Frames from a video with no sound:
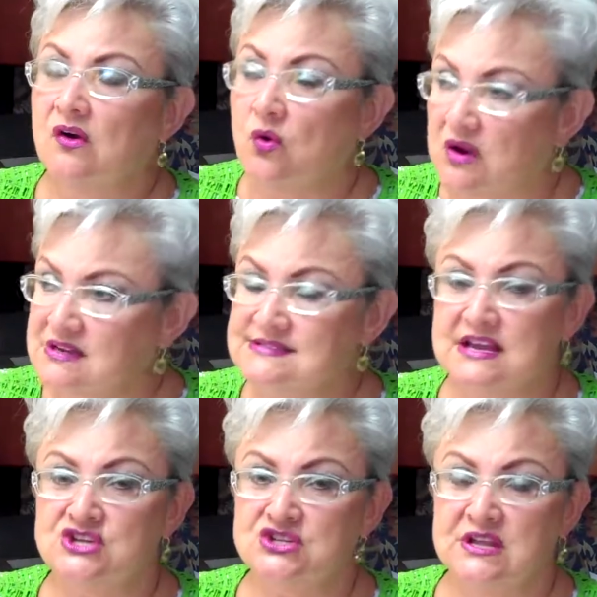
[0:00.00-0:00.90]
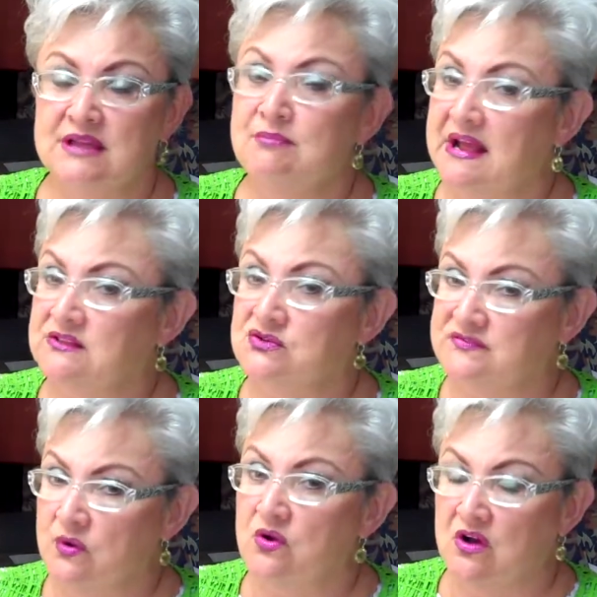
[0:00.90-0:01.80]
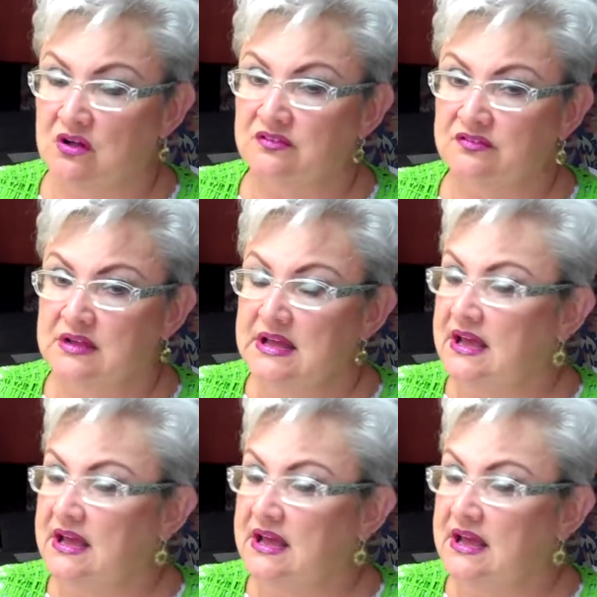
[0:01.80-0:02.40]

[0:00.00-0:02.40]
organization and make those phone calls.